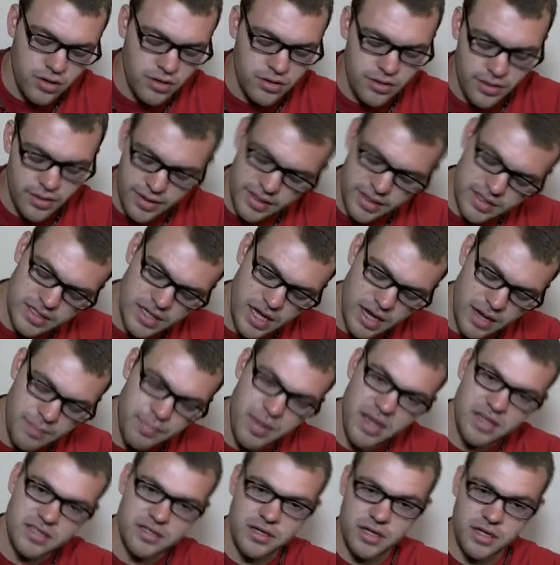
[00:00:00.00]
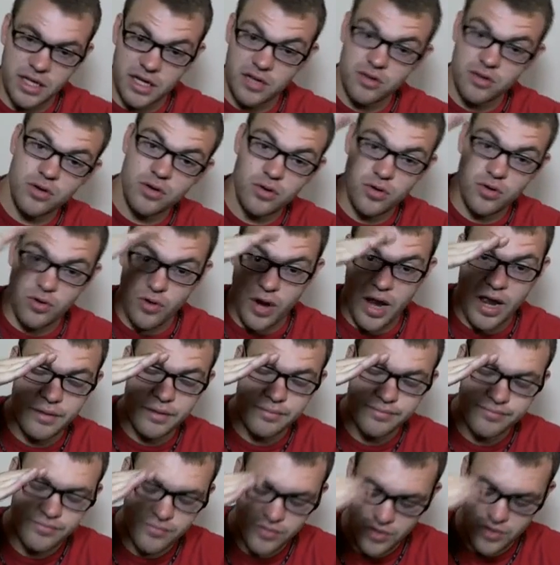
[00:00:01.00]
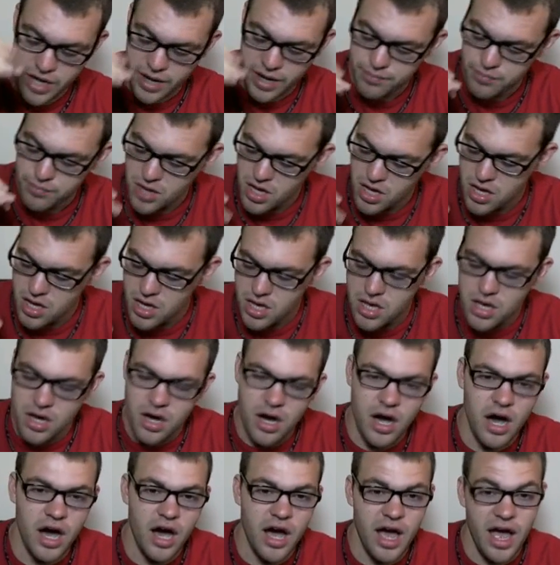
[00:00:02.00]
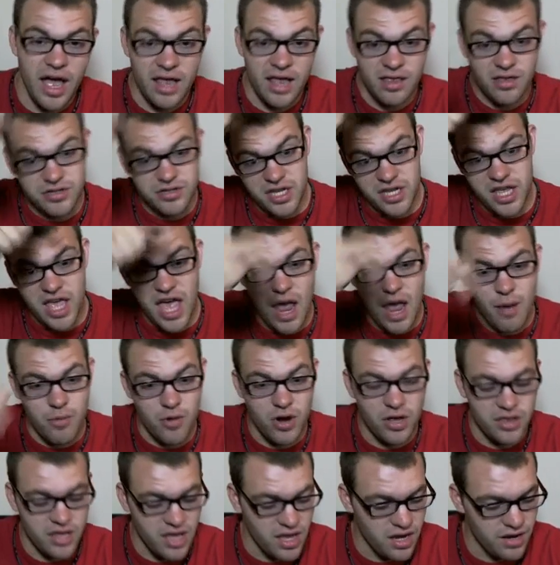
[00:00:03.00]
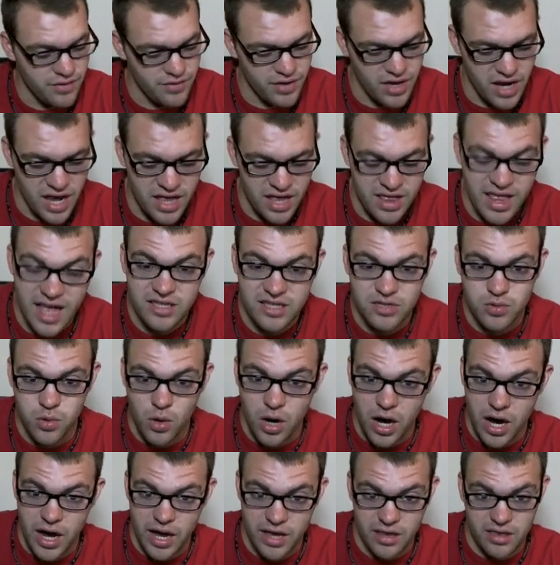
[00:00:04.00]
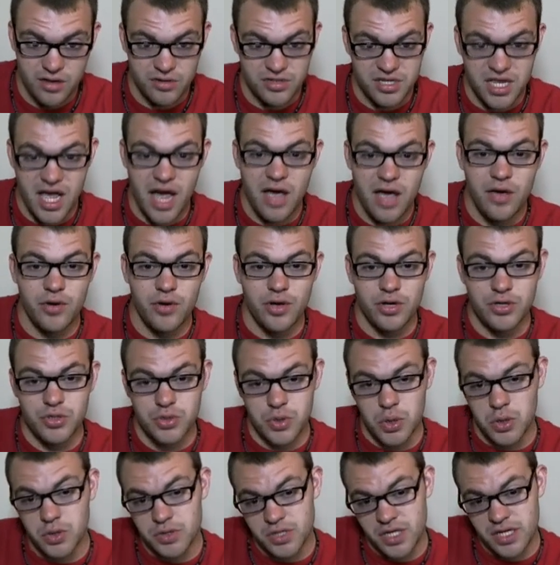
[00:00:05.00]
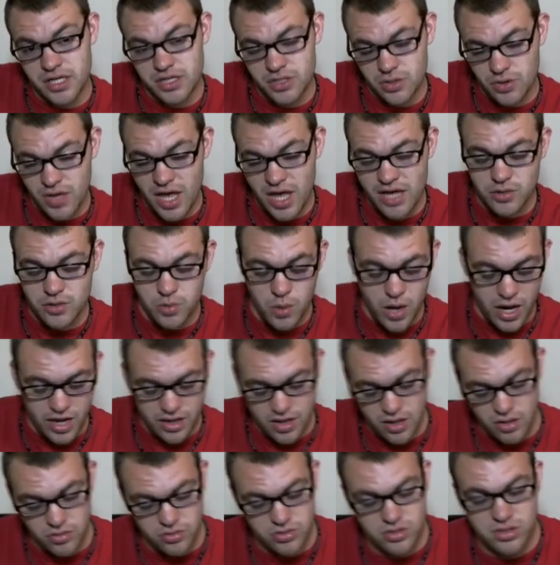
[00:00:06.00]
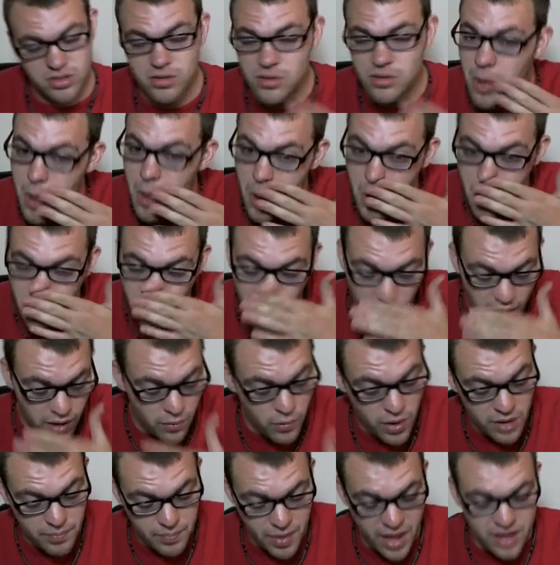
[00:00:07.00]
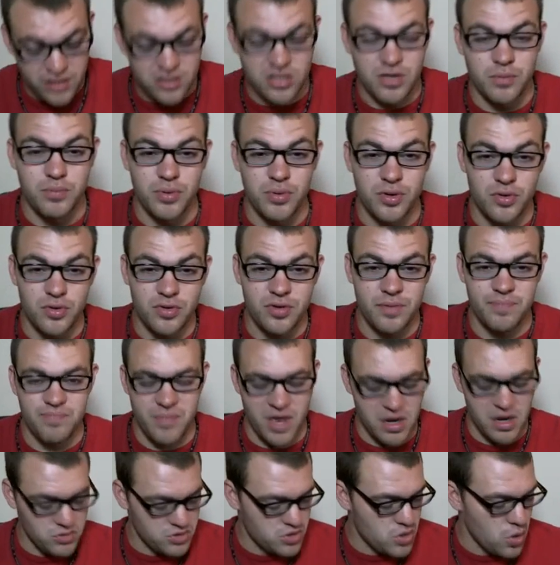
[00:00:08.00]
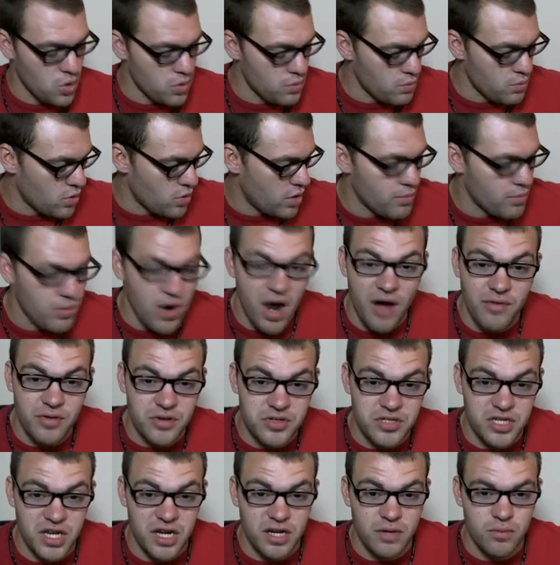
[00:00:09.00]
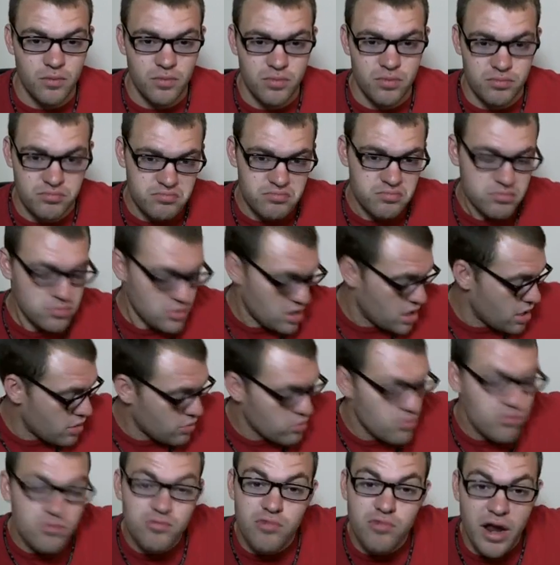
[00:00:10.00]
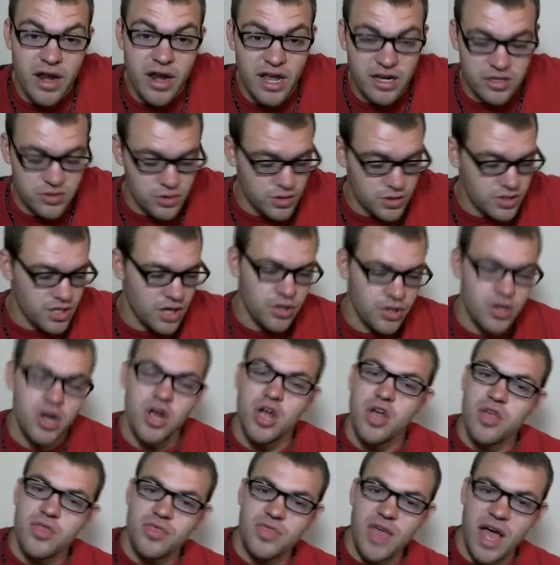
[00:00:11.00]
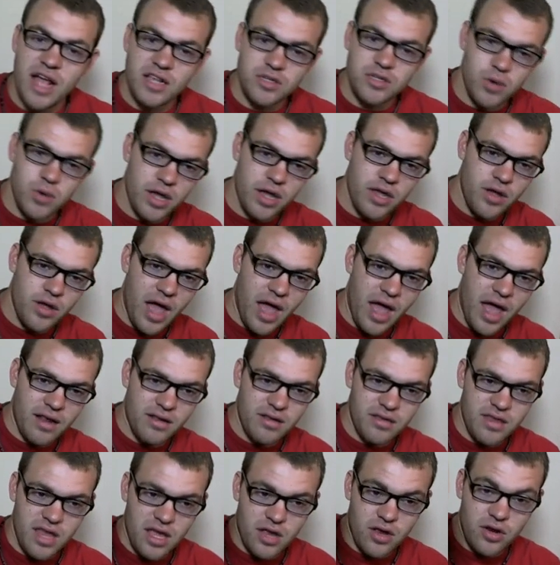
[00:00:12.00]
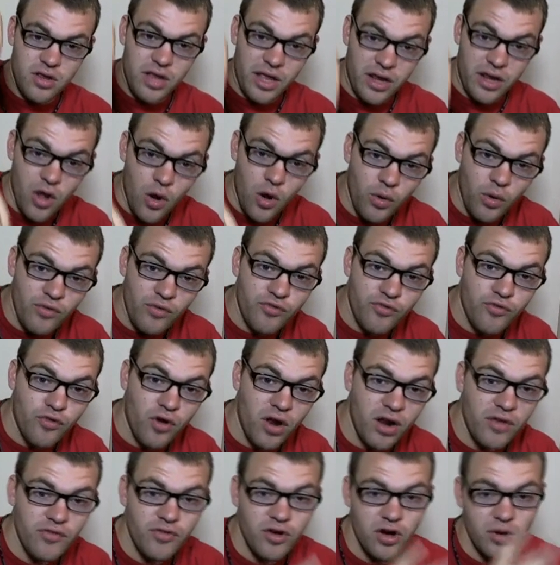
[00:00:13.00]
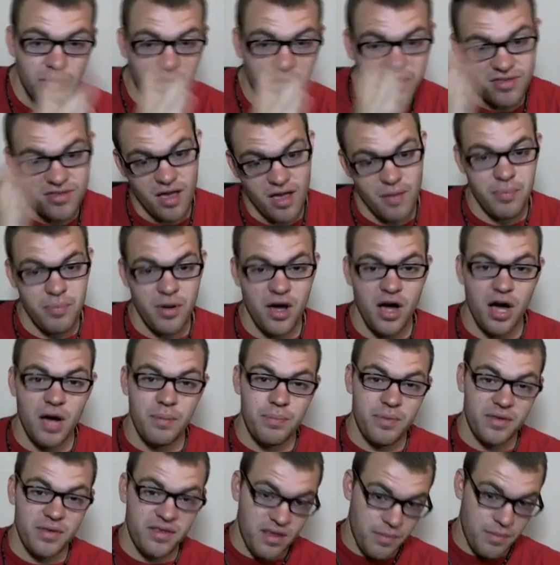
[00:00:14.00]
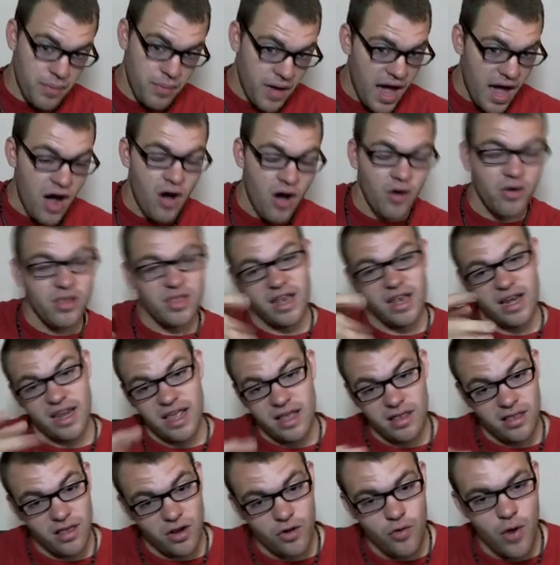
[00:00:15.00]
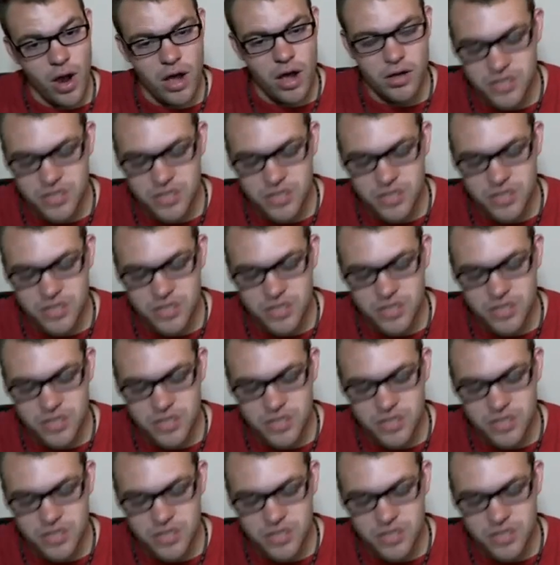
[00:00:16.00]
it's like basically like a little crane. Okay, and there's a camera on the end of it, and that's why there's a guy who controls it. So that's why when it went back to the booth and there was Golden Boy and Bravo sitting, right next to each other. That's why they could like go in front of them and dip up and dip out and then get the crowd